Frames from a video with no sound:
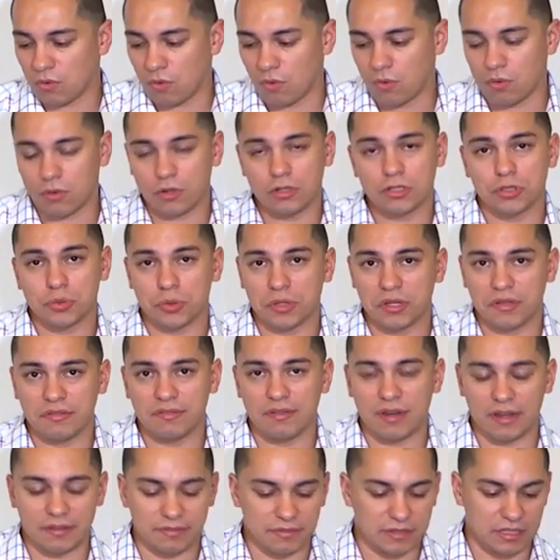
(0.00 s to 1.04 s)
or
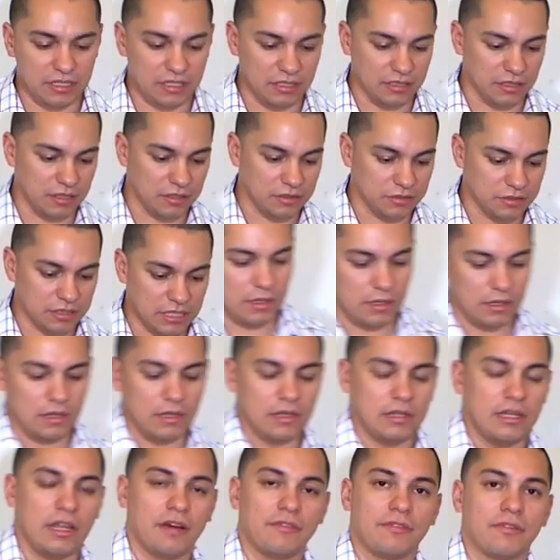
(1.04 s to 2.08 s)
twenty-five kilos.
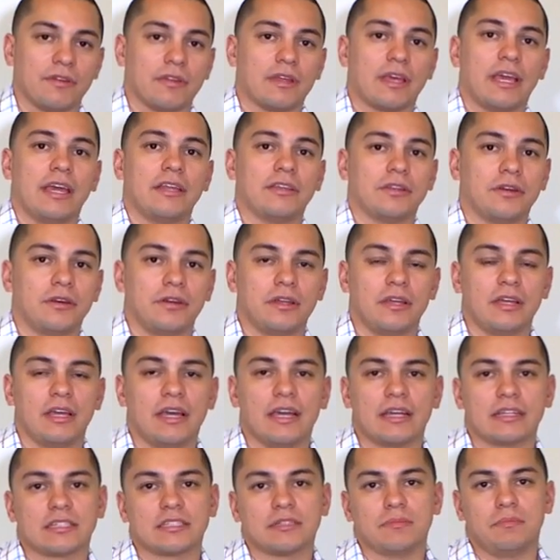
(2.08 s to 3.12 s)
Now for the K thirty
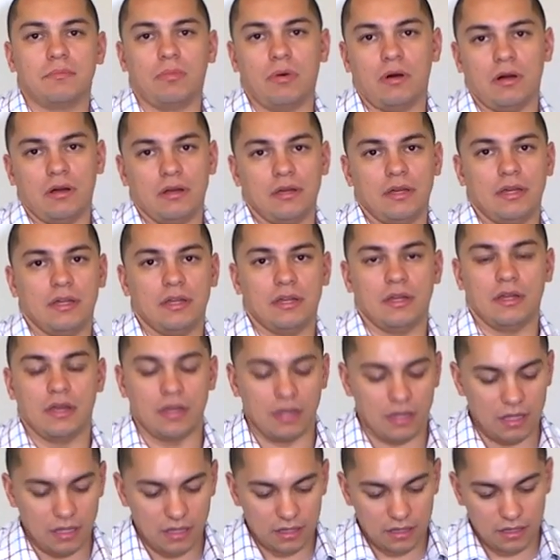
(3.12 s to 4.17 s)
X ball head,
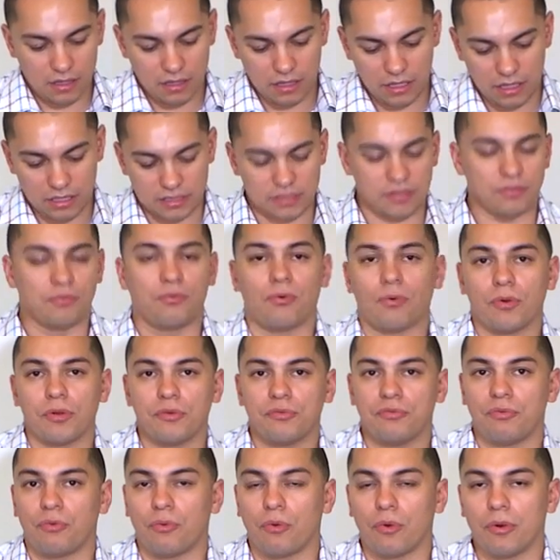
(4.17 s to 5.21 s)
it's a
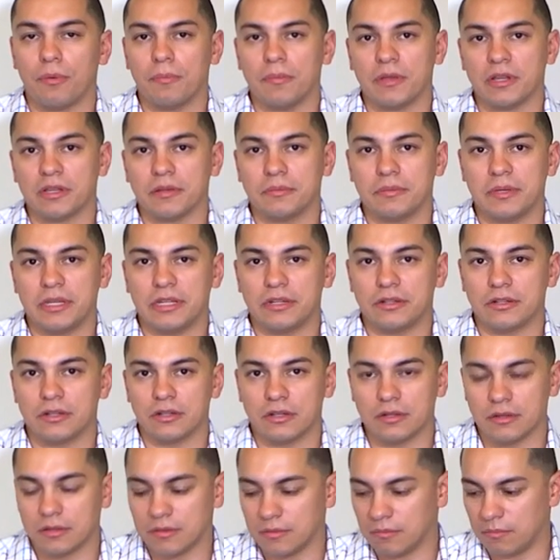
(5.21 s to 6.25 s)
forty-four
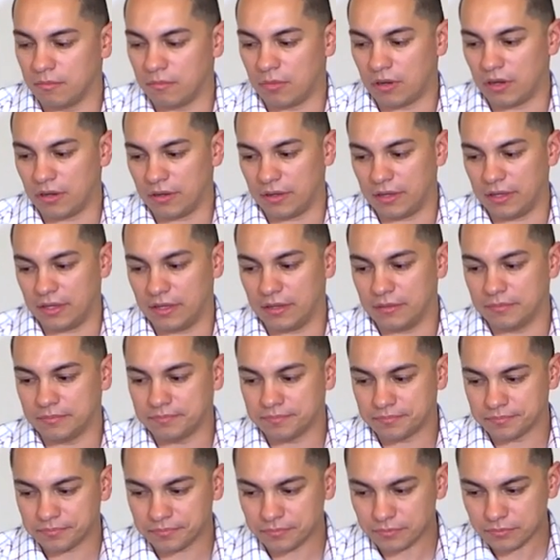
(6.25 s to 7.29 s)
millimeter ball head,
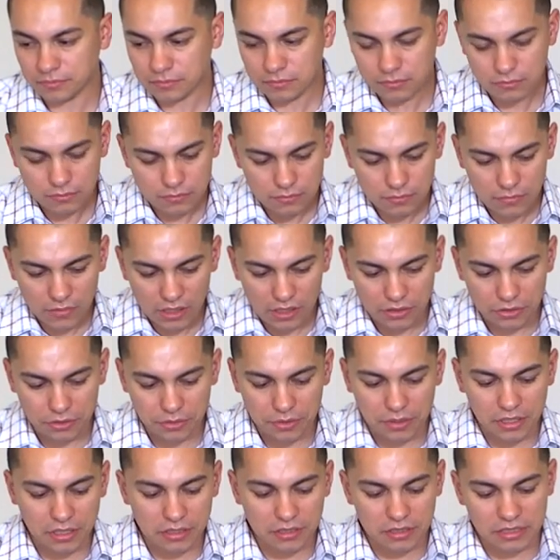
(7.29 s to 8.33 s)

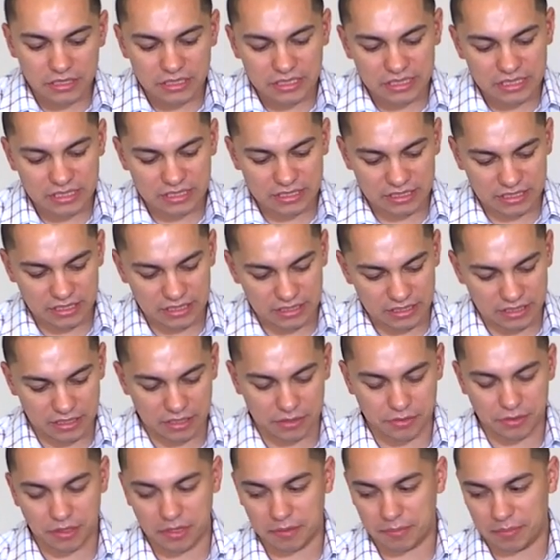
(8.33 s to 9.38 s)
three hundred sixty
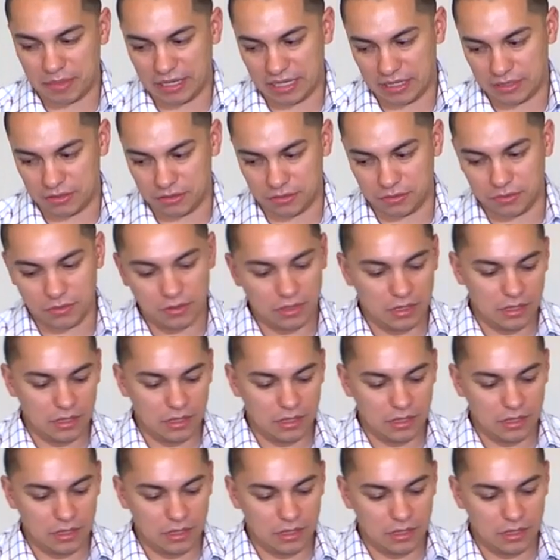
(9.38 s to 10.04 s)
degree pano,